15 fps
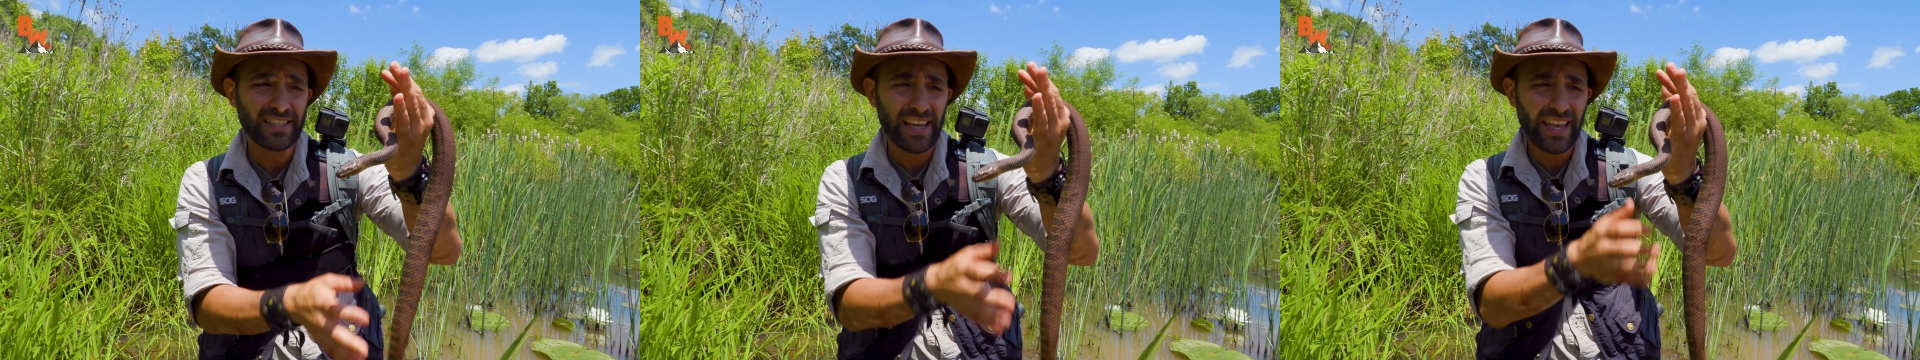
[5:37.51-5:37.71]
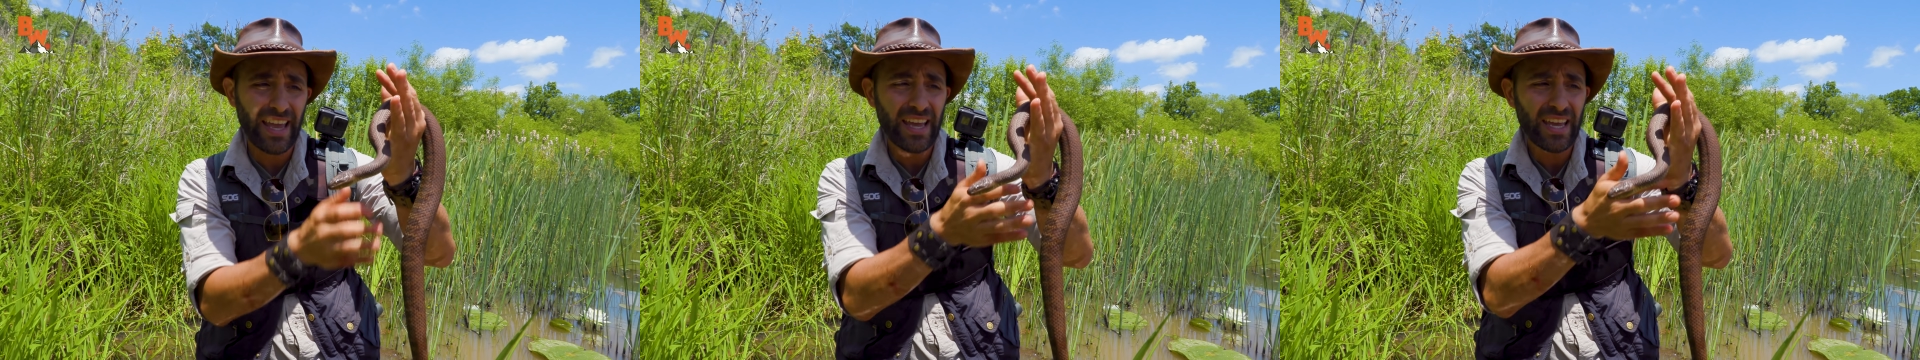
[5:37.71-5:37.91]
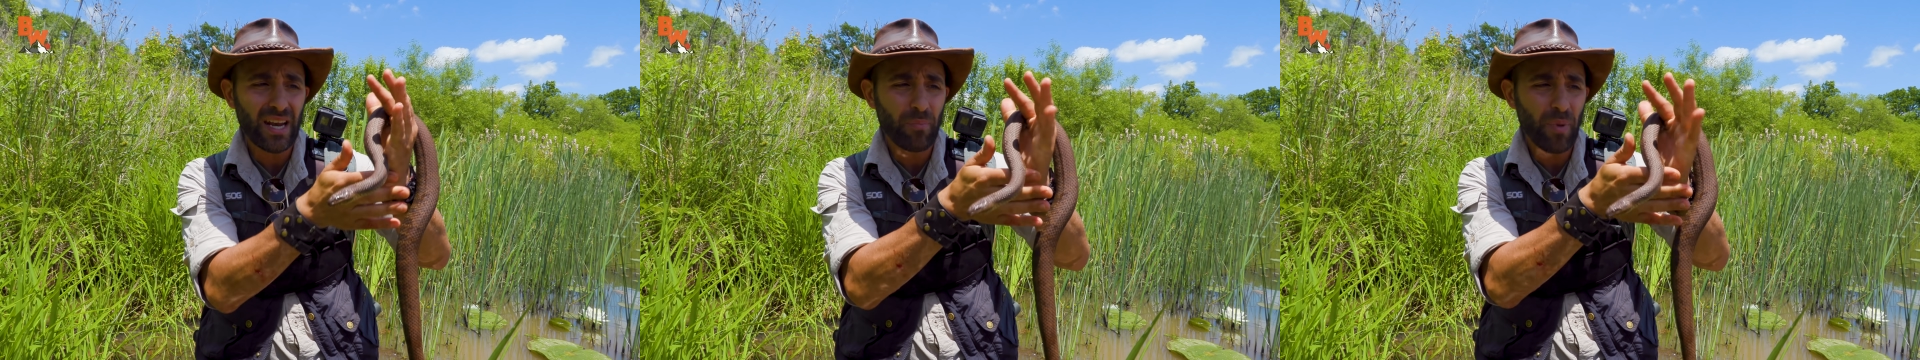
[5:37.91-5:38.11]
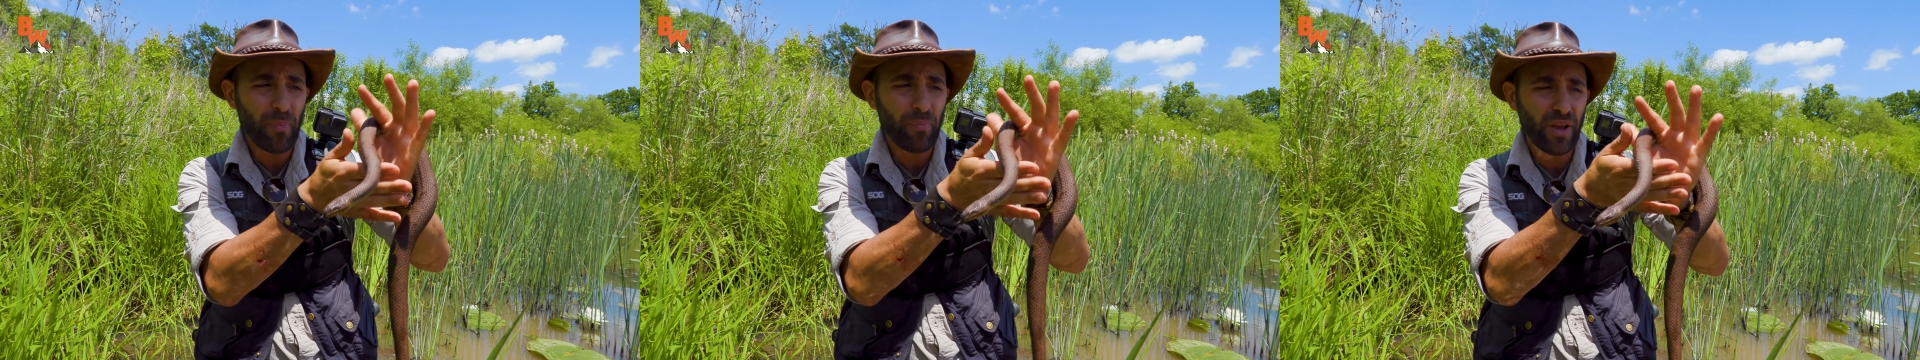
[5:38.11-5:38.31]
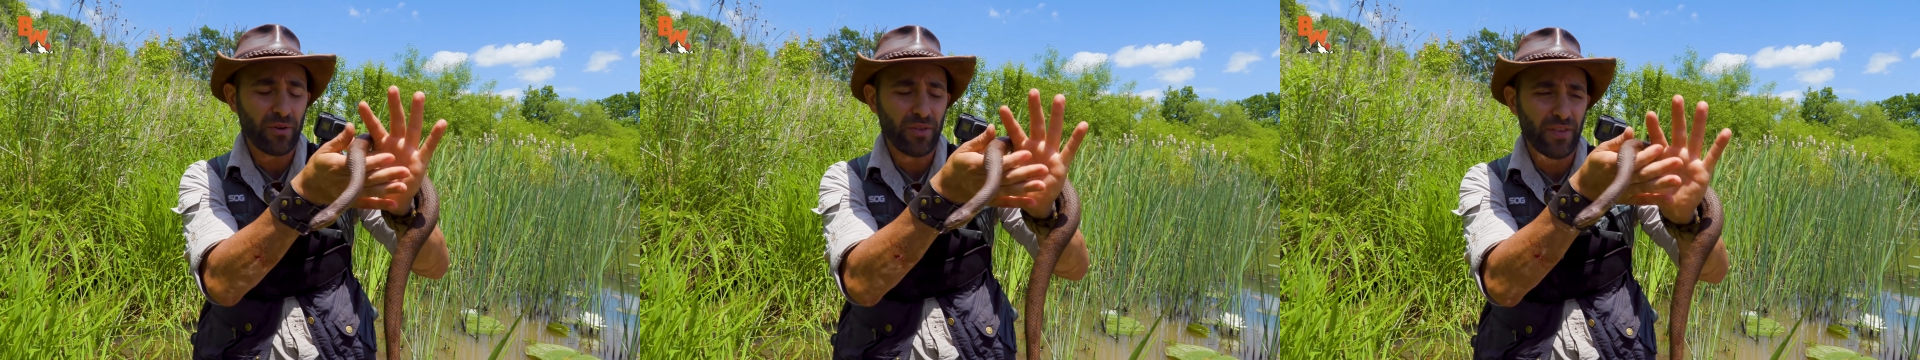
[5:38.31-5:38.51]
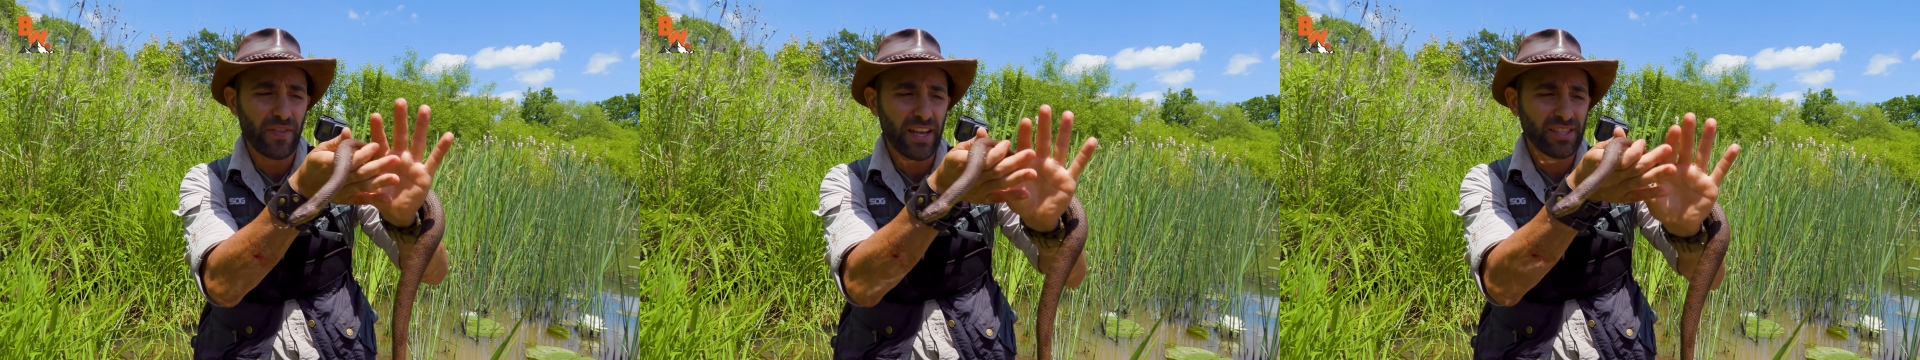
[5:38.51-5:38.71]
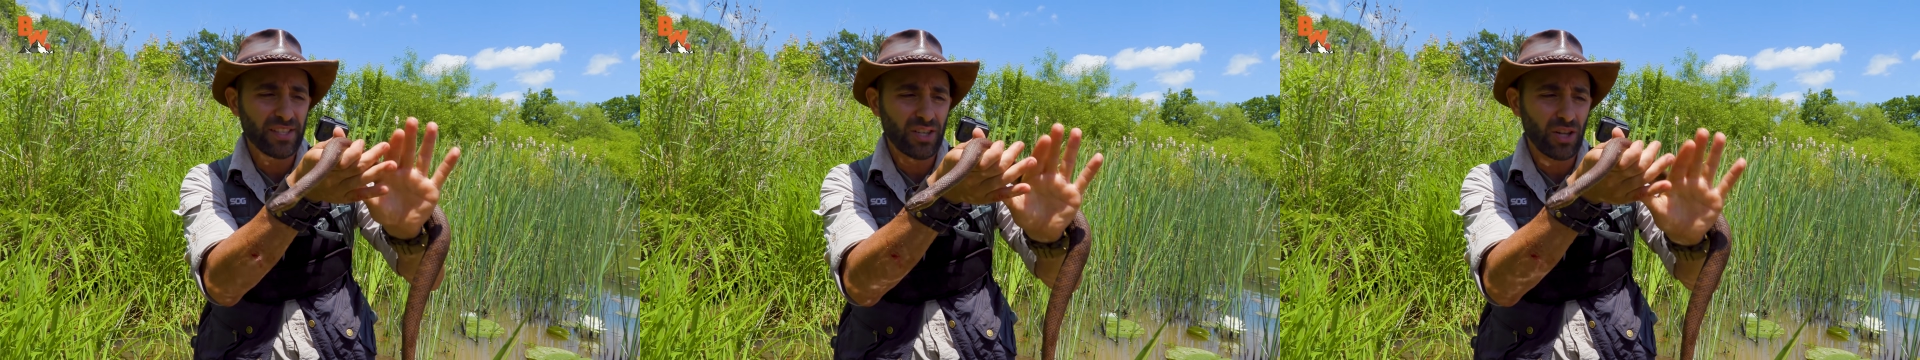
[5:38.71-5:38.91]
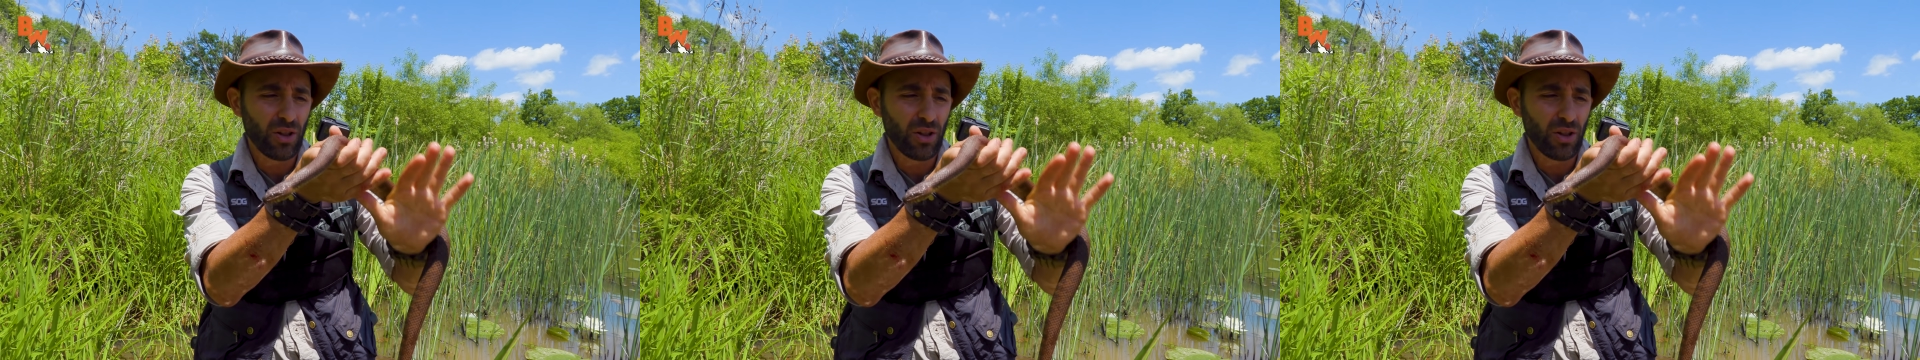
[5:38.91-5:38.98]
They can get a bit bigger than this,